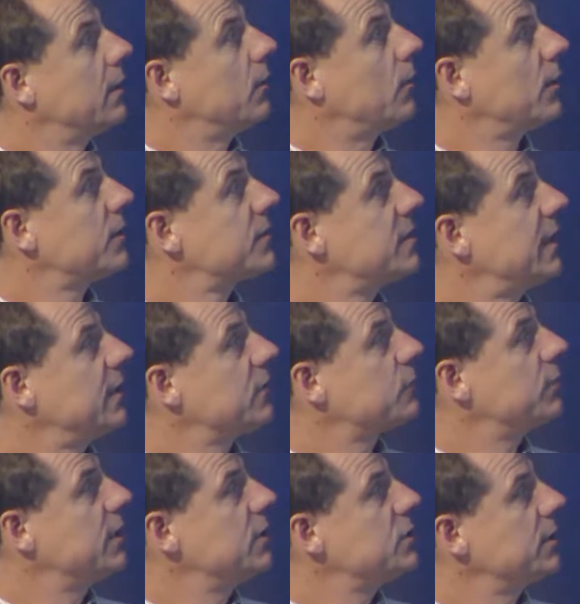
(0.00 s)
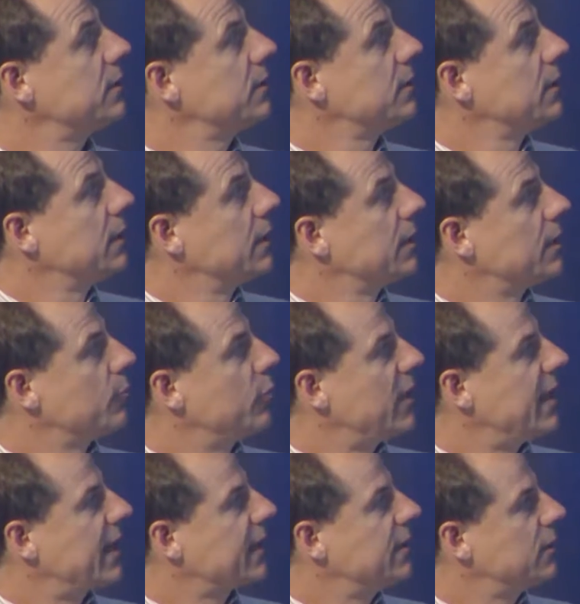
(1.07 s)
oil sands region. The
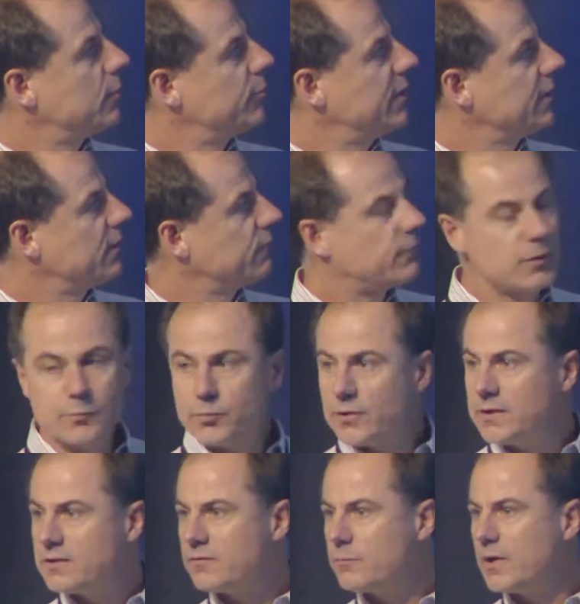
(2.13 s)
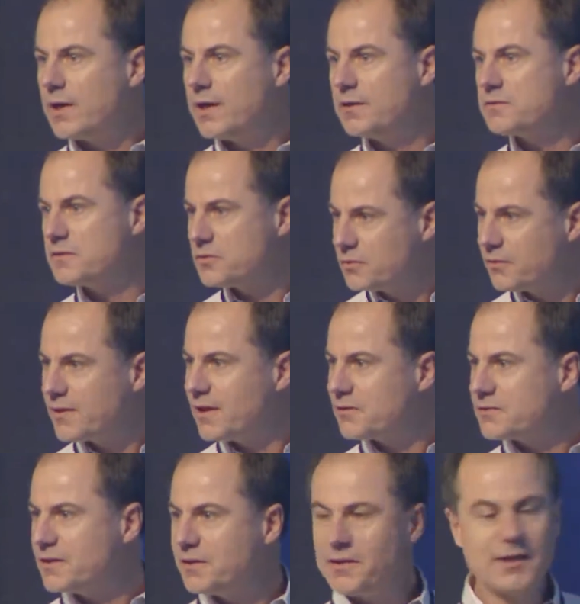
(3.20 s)
black here being the footprint of mines in
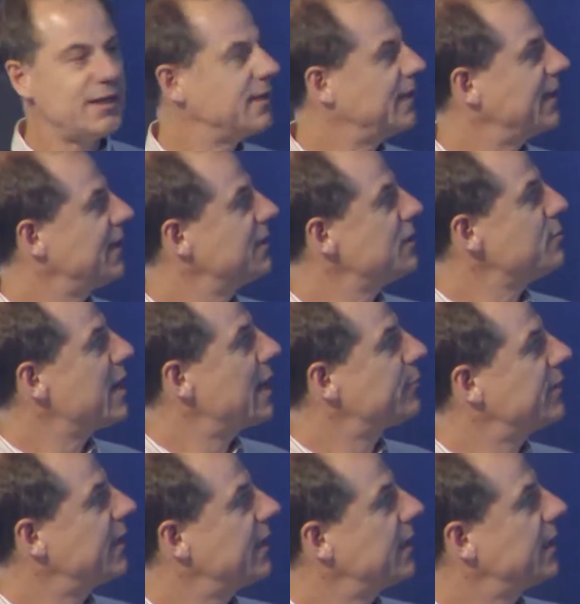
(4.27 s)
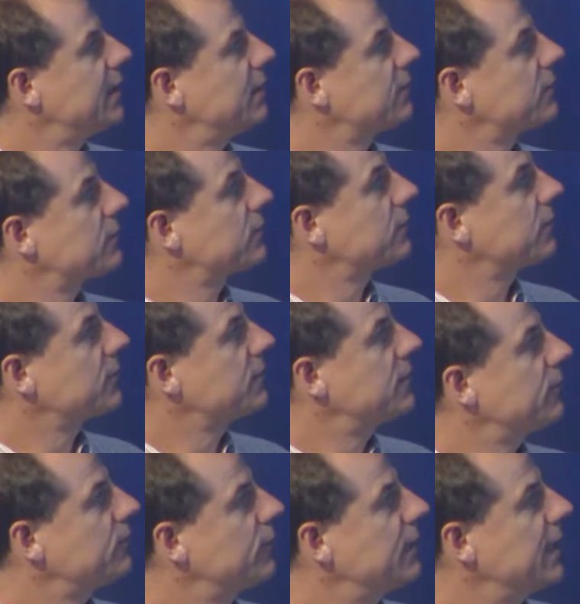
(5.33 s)
2009, a handy map that I had. It's of course
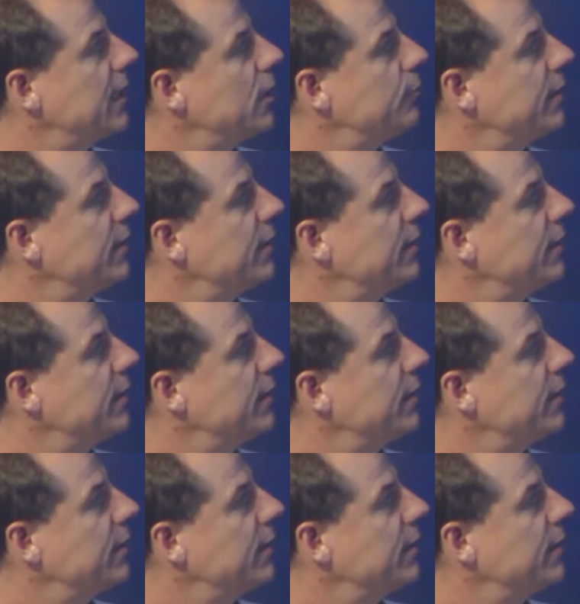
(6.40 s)
different now,